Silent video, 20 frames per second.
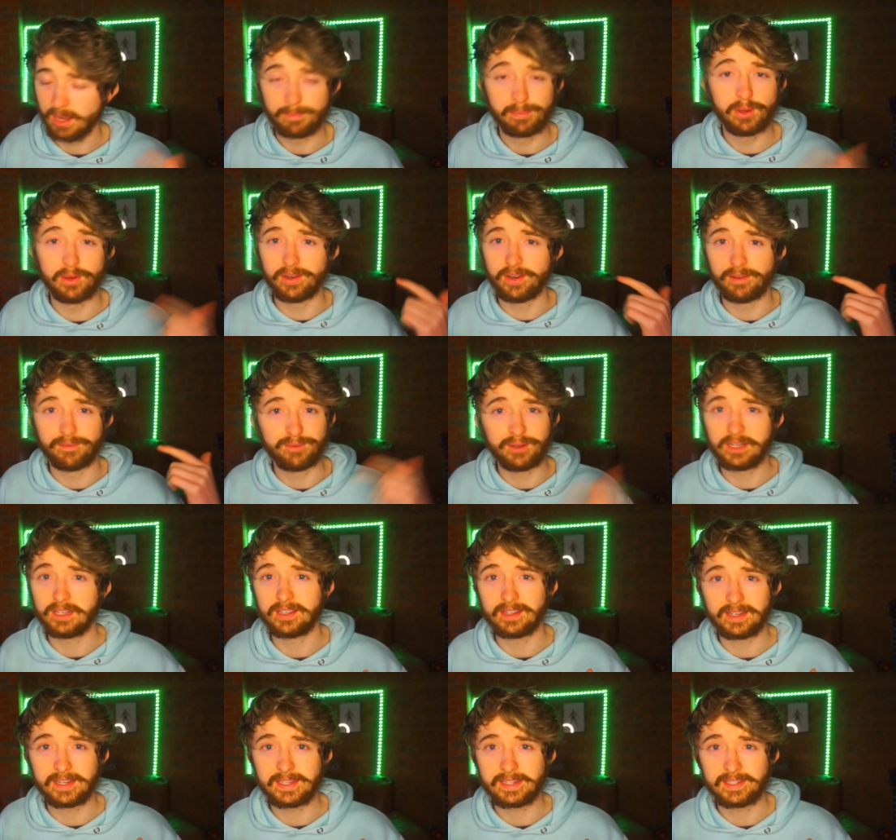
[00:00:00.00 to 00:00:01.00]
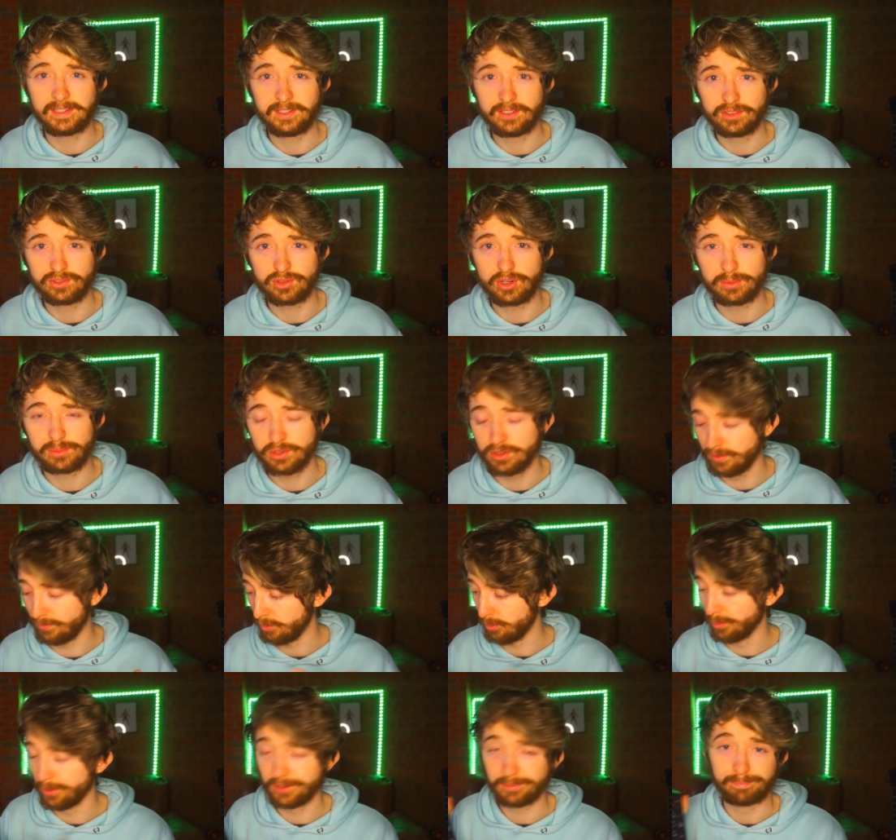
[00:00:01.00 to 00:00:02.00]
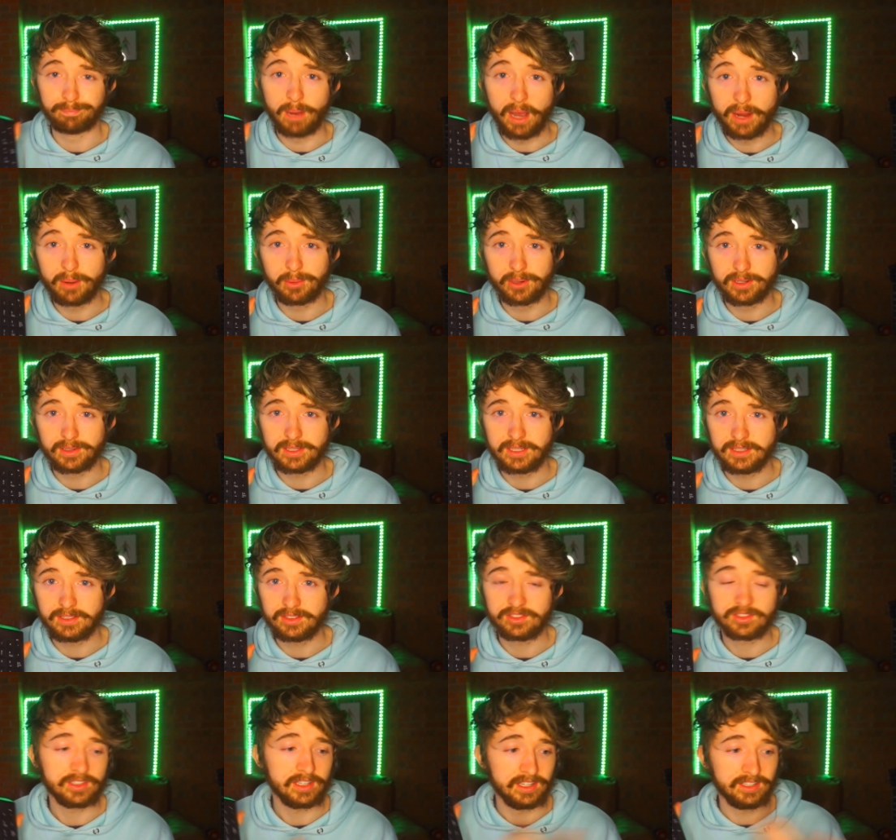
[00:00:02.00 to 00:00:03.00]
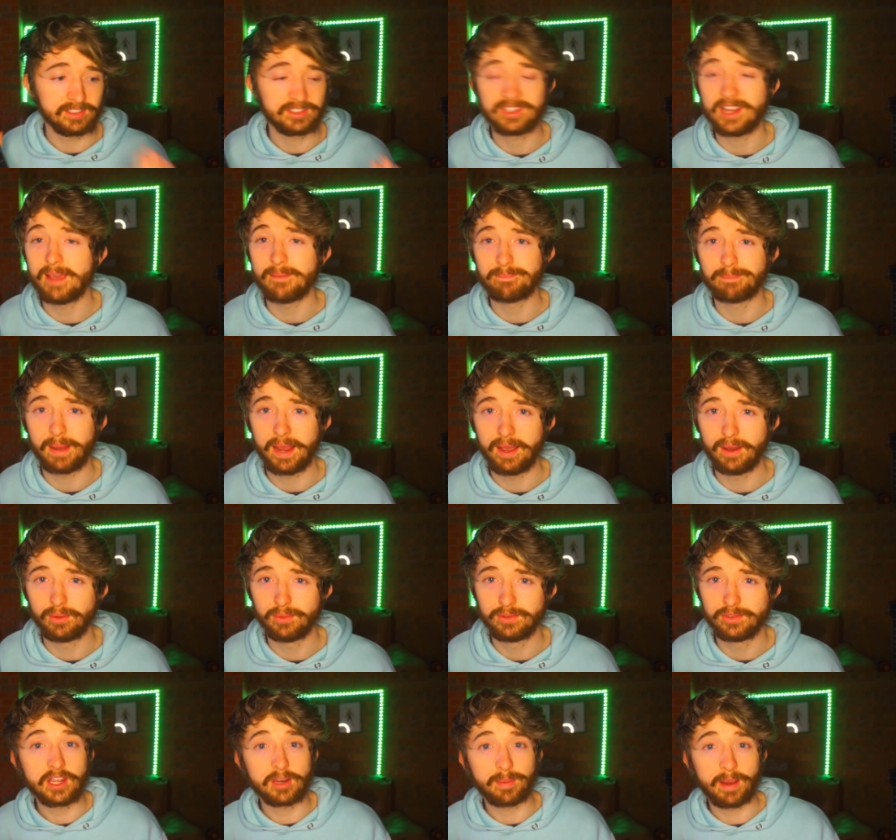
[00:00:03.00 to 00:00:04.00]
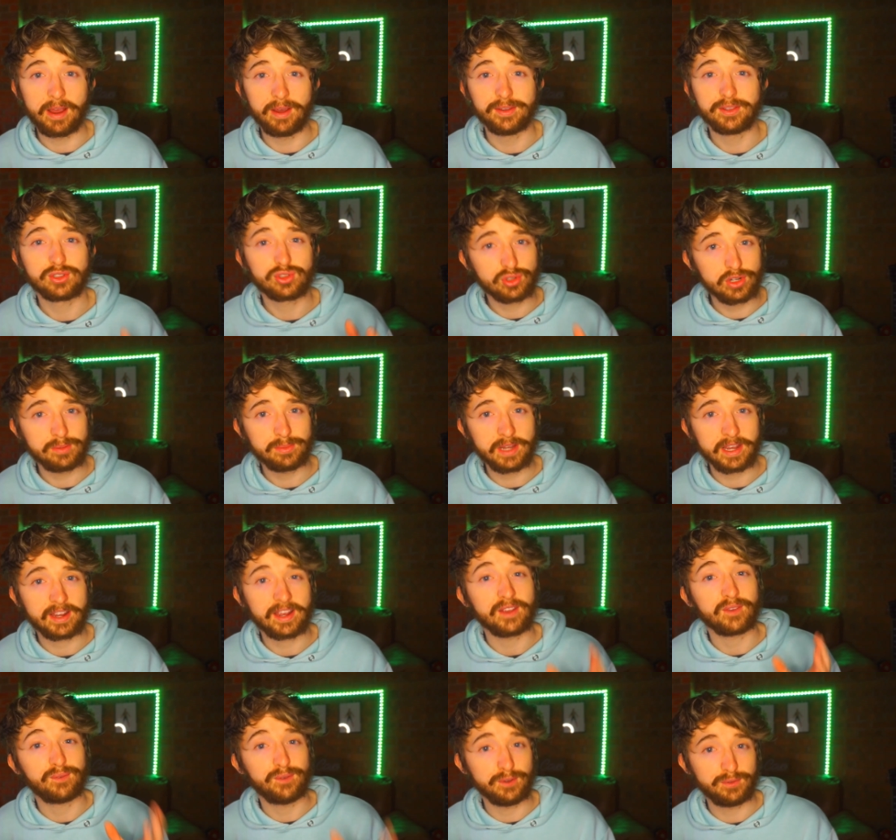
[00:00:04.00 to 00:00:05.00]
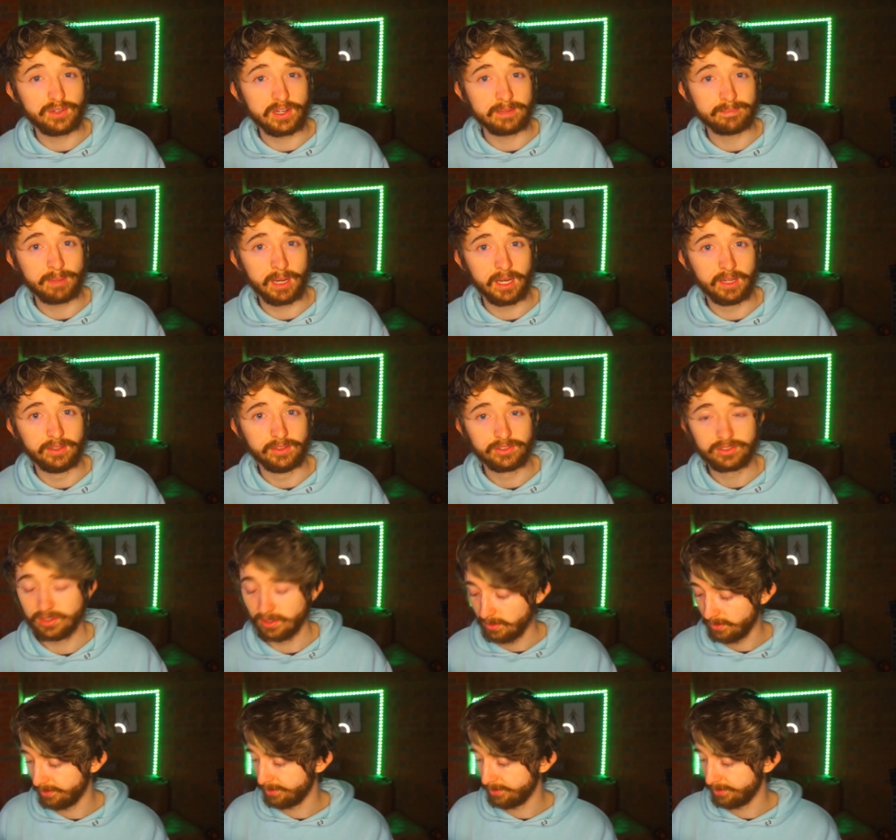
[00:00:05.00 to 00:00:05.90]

I put an affiliate link in the description if you want to buy one of these. It's £10. Think about it. The Stream Deck has 15 buttons.